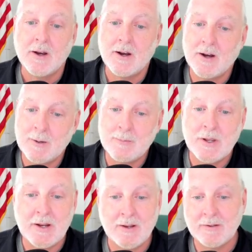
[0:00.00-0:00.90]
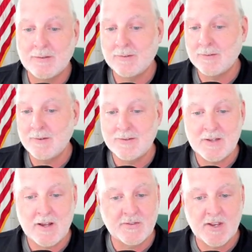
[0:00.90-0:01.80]
It is,
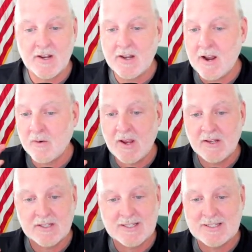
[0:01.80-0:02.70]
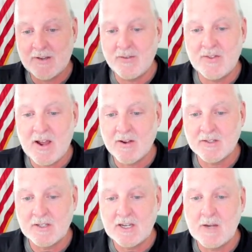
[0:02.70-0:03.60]
instead of sending out
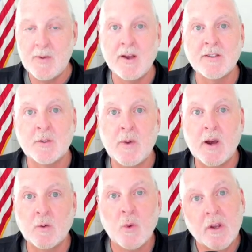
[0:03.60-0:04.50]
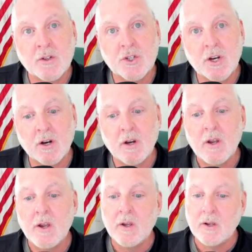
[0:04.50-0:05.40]
7,000 emails about a wheelchair,
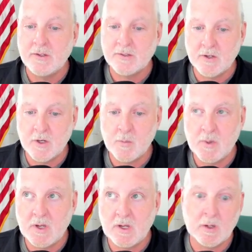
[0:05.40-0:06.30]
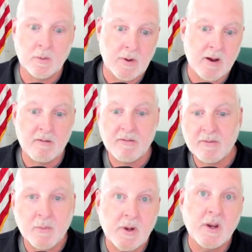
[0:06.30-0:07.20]
it's going to be around
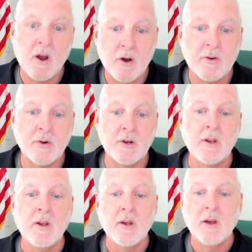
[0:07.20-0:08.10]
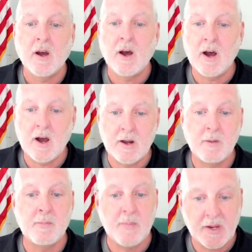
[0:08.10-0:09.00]
300
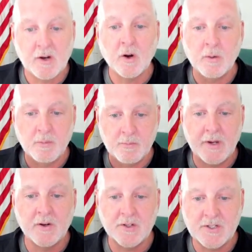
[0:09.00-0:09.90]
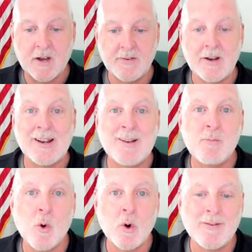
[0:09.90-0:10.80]
on bigger stuff and
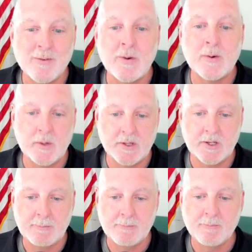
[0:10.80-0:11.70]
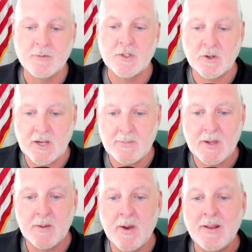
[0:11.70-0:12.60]
more infrequently. So keep
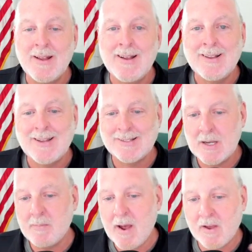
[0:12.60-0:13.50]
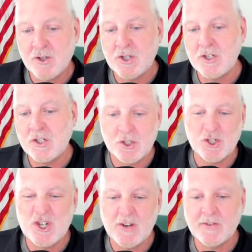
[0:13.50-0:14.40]
that in mind. That's a policy
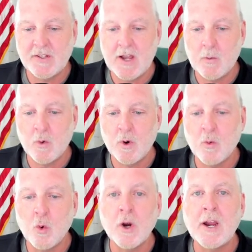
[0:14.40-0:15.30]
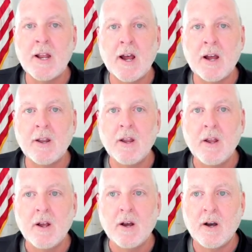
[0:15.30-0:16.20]
shift that we're working on
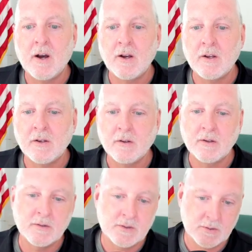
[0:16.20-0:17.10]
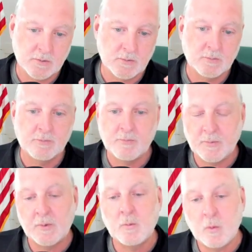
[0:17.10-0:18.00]
to
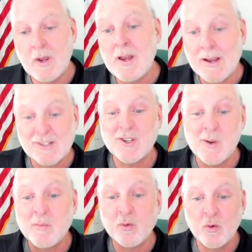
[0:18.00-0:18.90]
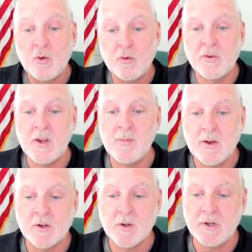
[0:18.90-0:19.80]
actually improve
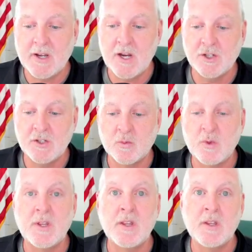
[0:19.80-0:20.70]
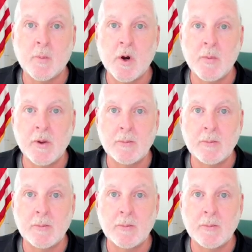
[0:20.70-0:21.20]
email communications within the department.